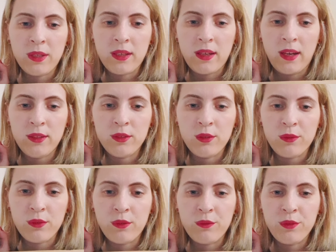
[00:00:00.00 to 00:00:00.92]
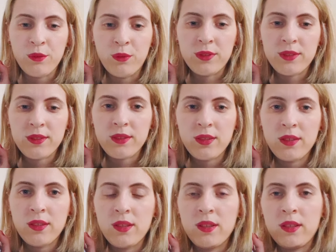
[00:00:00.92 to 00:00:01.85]
kind of confused
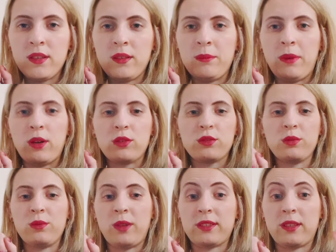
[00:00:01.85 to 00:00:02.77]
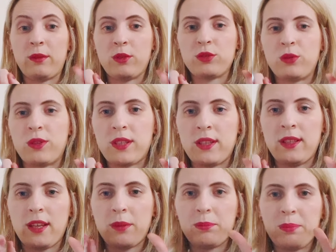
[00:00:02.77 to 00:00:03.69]
about what I was talking,
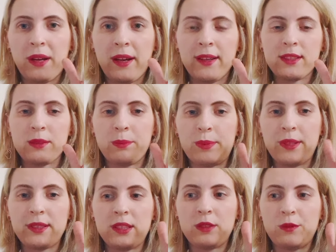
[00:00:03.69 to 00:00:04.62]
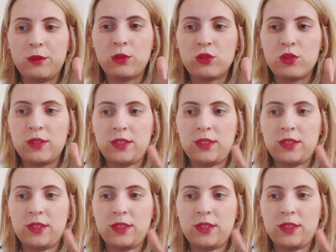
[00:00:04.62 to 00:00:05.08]
like past, present, future.